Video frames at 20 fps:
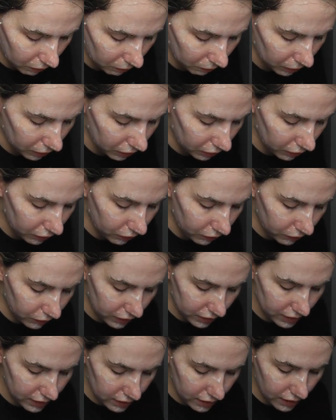I'm gonna
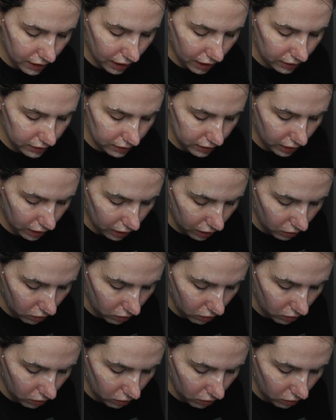rinse that guy